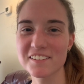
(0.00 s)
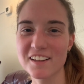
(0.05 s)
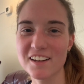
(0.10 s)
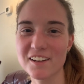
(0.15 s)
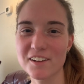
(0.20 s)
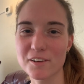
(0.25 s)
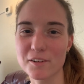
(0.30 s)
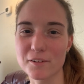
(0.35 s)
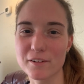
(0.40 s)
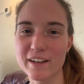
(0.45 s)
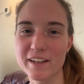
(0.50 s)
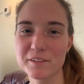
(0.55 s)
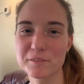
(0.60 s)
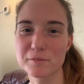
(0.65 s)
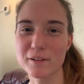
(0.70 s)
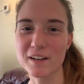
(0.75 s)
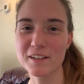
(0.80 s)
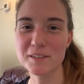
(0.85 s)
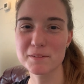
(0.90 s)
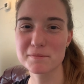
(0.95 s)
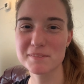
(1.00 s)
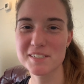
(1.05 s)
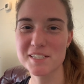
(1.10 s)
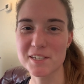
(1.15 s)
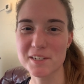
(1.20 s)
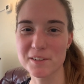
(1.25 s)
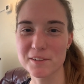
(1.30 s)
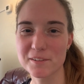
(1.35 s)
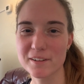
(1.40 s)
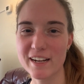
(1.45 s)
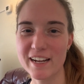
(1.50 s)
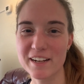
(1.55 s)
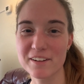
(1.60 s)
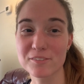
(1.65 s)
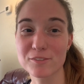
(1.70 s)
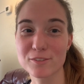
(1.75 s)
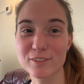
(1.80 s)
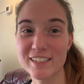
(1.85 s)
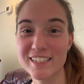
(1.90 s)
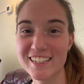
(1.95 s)
Hello and welcome to a
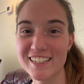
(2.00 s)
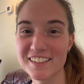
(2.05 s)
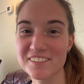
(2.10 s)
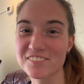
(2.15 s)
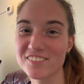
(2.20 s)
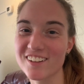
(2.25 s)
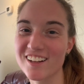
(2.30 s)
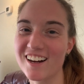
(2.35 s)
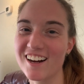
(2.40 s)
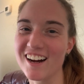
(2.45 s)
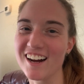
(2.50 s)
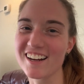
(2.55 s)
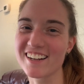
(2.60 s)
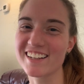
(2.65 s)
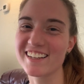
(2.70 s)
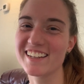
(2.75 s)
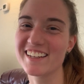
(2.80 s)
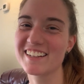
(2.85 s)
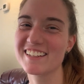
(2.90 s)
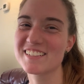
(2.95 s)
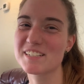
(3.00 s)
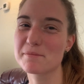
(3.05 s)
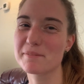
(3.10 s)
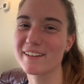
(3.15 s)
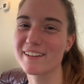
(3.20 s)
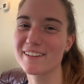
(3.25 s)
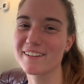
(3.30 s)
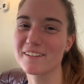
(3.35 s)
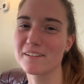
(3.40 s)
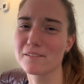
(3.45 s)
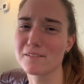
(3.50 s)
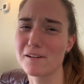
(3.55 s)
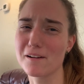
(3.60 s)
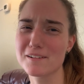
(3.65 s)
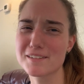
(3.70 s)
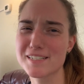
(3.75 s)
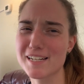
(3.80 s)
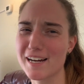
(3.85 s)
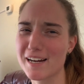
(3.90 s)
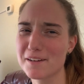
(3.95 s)
reading vlog. It has been a
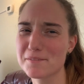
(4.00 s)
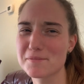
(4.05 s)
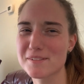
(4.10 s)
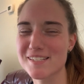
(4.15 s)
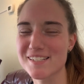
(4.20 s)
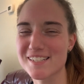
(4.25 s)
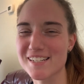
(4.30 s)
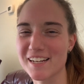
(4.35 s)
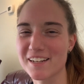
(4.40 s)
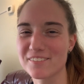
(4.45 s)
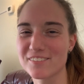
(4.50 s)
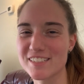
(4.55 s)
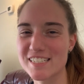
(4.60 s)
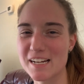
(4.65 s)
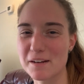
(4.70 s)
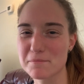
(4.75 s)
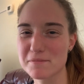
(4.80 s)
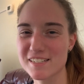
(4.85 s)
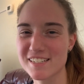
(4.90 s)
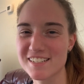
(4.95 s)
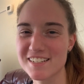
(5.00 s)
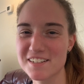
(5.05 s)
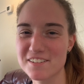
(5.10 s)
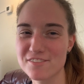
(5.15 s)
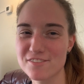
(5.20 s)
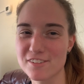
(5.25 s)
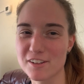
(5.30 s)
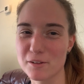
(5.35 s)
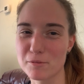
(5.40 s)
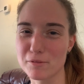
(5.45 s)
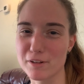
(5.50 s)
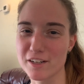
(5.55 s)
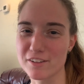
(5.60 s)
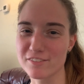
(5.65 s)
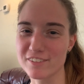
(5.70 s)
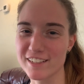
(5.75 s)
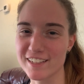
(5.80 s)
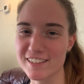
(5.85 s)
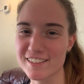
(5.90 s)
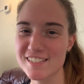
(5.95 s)
long time since I've attempted to film one of
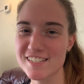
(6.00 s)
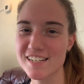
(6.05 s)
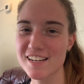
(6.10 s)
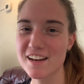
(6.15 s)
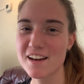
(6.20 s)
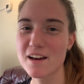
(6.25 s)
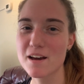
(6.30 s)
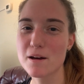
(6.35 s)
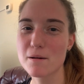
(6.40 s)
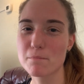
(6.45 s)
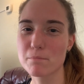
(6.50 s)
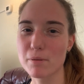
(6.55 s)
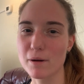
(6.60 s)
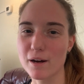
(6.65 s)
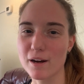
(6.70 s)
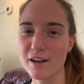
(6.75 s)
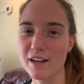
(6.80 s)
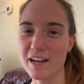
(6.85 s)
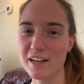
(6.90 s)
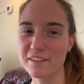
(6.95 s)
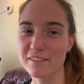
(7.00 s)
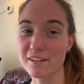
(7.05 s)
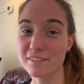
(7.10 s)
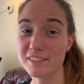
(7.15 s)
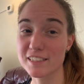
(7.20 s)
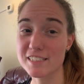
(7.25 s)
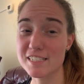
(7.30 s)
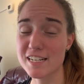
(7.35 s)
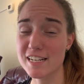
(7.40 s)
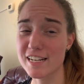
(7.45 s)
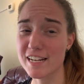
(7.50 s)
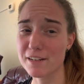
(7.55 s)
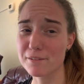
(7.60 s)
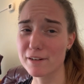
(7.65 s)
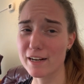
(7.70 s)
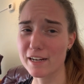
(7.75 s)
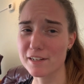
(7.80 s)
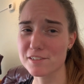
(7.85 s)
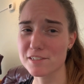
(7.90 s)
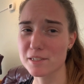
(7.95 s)
these, but I thought that today
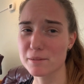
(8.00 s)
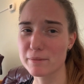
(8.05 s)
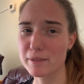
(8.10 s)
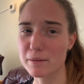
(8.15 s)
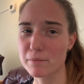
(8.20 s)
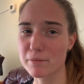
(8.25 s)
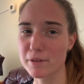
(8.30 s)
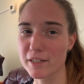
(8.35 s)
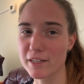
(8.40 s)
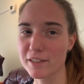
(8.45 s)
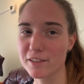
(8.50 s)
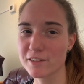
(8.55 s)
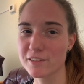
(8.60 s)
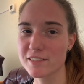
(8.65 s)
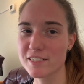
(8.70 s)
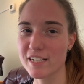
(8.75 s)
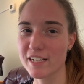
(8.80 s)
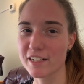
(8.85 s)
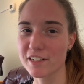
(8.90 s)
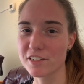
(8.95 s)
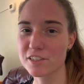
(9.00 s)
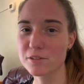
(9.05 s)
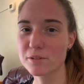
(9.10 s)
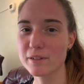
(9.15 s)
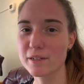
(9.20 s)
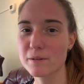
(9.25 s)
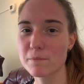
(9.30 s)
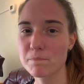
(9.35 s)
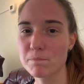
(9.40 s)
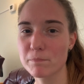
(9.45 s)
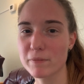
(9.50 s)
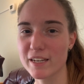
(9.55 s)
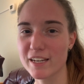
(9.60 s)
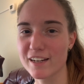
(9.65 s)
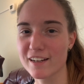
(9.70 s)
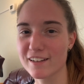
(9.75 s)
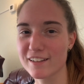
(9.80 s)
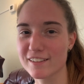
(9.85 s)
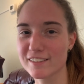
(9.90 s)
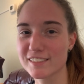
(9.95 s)
would actually be a pretty good day to do it
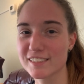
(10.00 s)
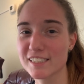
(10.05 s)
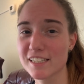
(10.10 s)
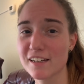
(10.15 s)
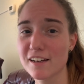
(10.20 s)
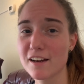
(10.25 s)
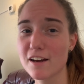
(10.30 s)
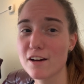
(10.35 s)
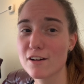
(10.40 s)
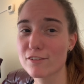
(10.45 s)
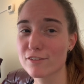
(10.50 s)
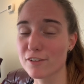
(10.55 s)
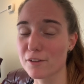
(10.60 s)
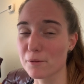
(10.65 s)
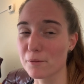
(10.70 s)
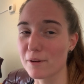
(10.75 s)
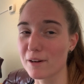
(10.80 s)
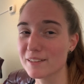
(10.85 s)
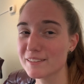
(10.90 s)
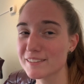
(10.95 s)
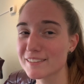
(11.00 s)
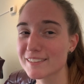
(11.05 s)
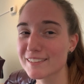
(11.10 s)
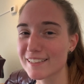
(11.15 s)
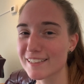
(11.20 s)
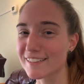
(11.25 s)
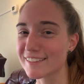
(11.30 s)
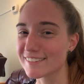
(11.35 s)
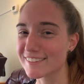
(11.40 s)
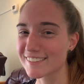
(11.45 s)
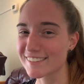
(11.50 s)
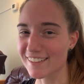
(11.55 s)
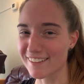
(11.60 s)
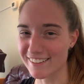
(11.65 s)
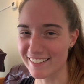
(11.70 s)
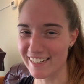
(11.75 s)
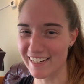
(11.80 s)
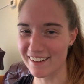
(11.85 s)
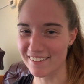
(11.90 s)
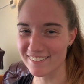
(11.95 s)
because for once it is
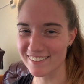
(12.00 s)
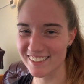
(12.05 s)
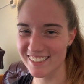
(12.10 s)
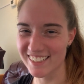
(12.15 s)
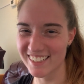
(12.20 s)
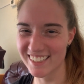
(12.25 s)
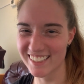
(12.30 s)
sunny out.